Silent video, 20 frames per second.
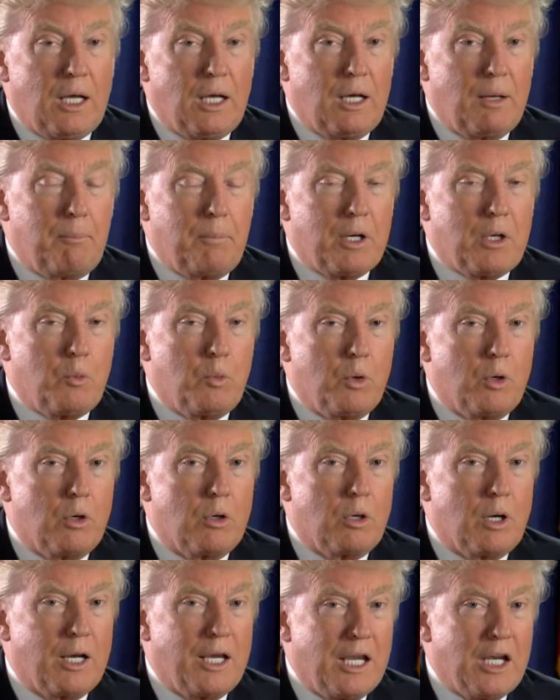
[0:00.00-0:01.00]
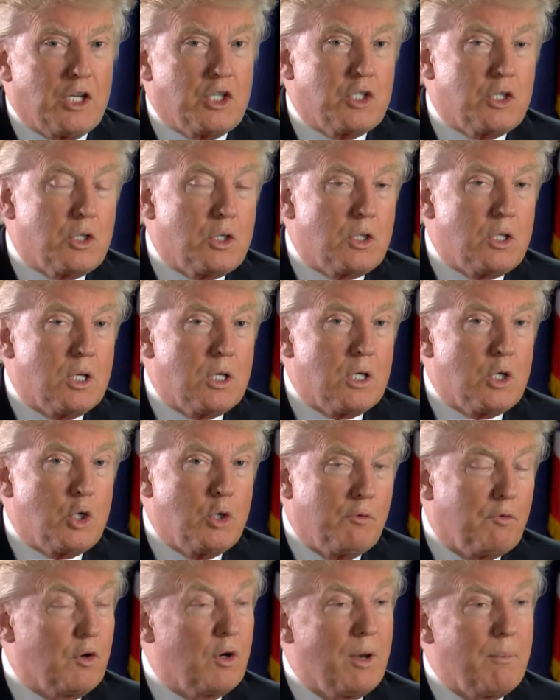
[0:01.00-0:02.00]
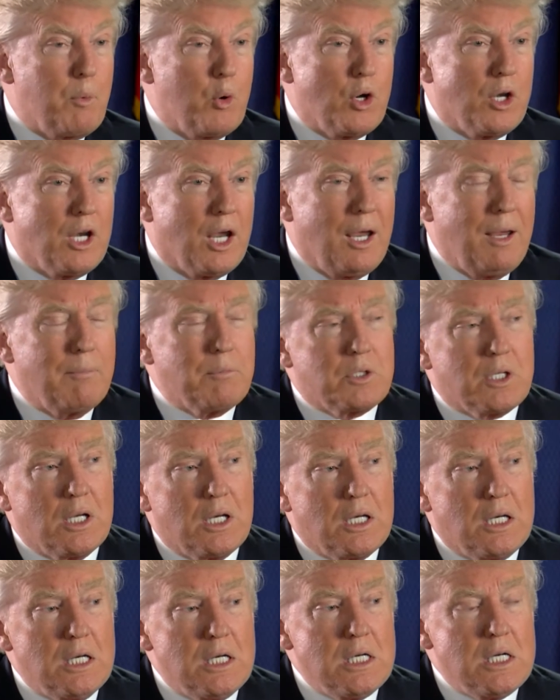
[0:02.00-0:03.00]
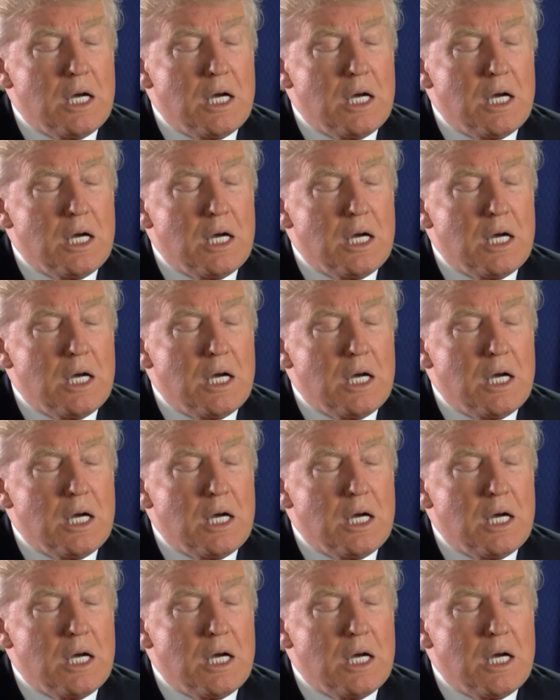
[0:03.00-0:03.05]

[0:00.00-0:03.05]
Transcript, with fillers: Uh, but we're against uh, two very important games, and